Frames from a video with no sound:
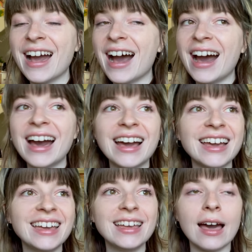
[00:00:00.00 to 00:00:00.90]

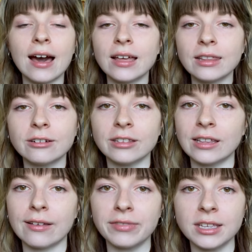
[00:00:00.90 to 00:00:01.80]
I literally
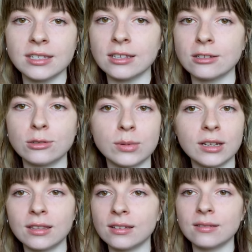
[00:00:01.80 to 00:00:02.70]
love this. This is one
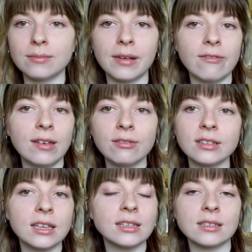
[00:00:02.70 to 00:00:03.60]
of my favorite
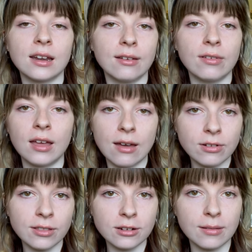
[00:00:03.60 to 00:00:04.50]
things that I've ever
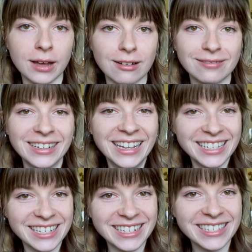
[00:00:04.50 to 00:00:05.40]
learned about.
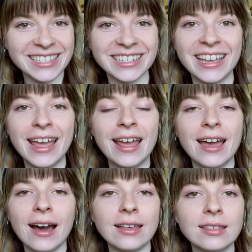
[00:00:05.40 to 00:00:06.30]
It's just,
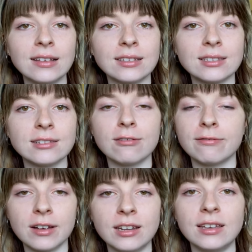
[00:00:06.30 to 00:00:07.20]
I think it's so
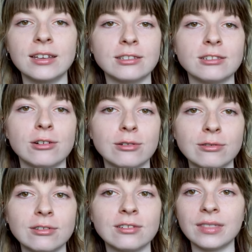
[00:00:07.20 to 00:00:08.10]
funny and so
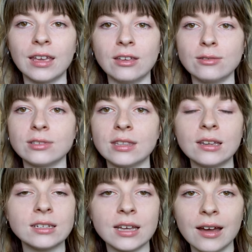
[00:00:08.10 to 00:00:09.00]
cool. They use the
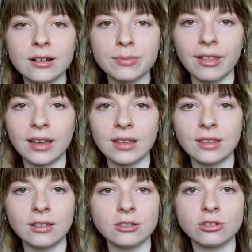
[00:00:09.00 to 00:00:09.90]
entire plant,
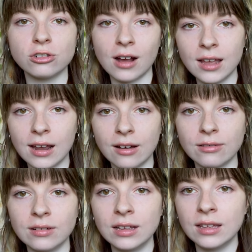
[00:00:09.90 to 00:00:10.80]
they just dry it
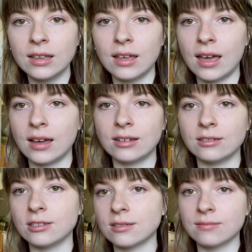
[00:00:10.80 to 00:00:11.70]
out,
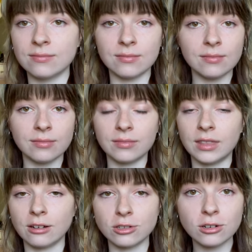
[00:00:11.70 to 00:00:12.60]
and
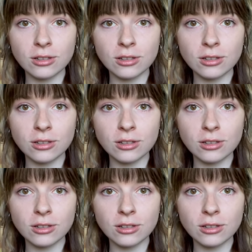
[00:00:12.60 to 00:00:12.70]
there's your